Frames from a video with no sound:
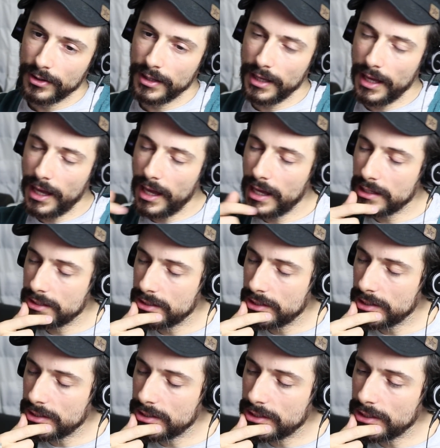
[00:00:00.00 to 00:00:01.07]

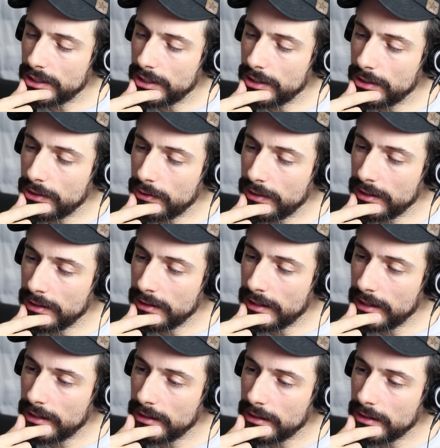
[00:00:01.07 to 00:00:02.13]
Catch the two,
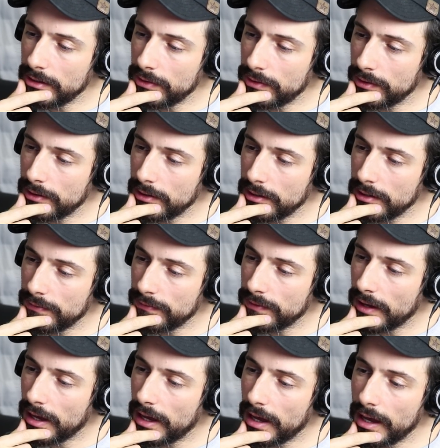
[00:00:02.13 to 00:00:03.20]
and then the
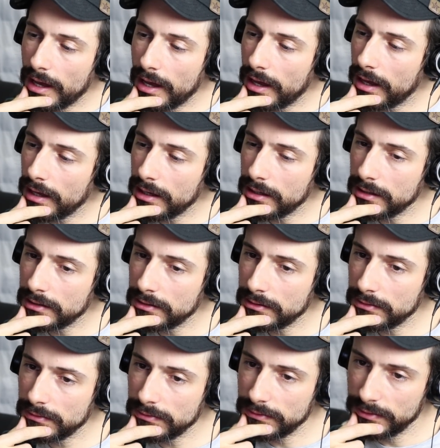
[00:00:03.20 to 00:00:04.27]

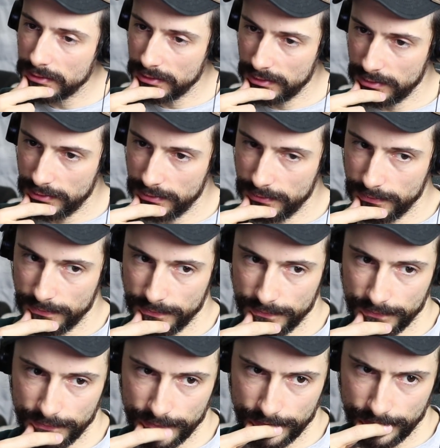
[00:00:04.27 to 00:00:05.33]
thirty-five.
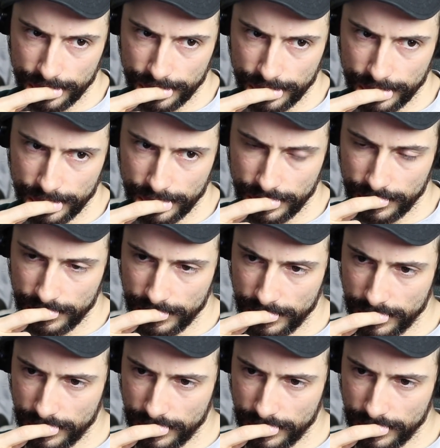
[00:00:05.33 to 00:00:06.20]
Two and then